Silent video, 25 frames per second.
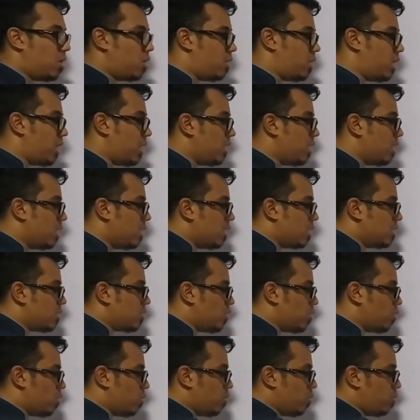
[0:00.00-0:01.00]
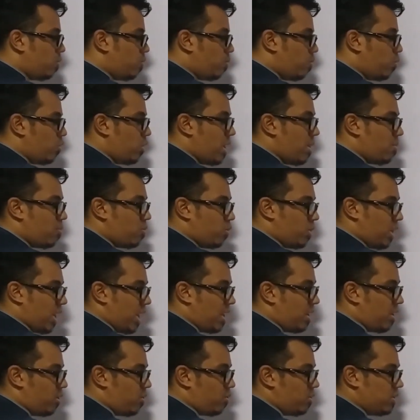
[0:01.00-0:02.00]
Right? So you put them
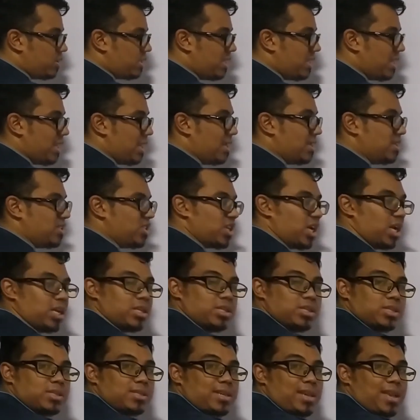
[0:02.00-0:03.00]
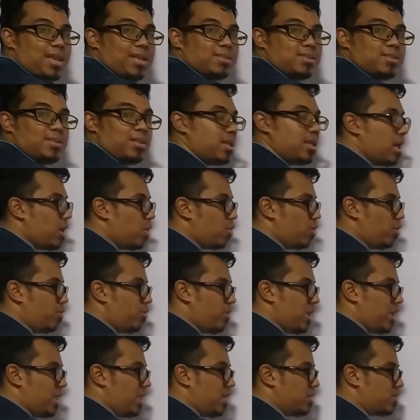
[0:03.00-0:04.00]
together, you'll see that the charges cancel out
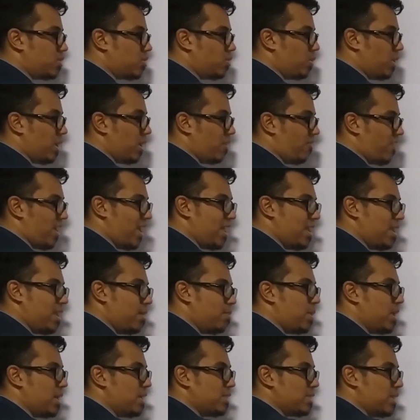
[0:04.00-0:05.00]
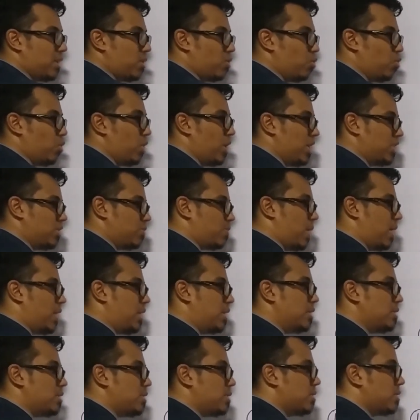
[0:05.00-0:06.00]
already. So we have Na plus and OH
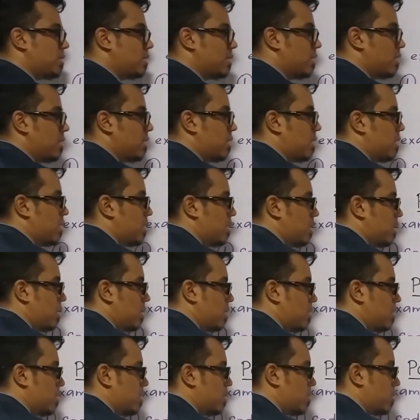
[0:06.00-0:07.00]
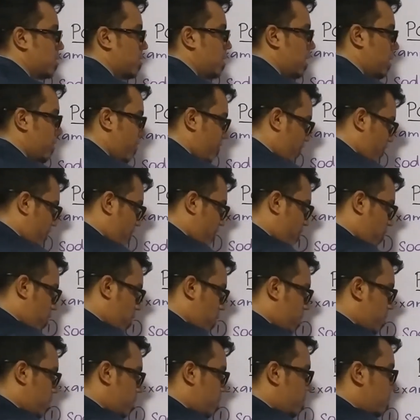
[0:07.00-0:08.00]
minus. So the
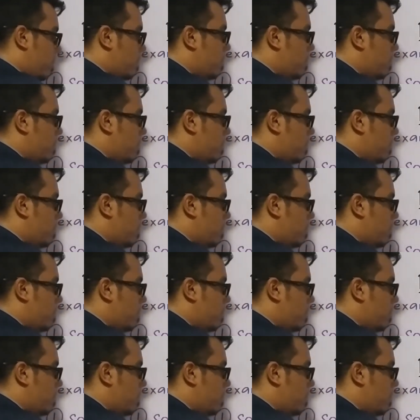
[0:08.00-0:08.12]
form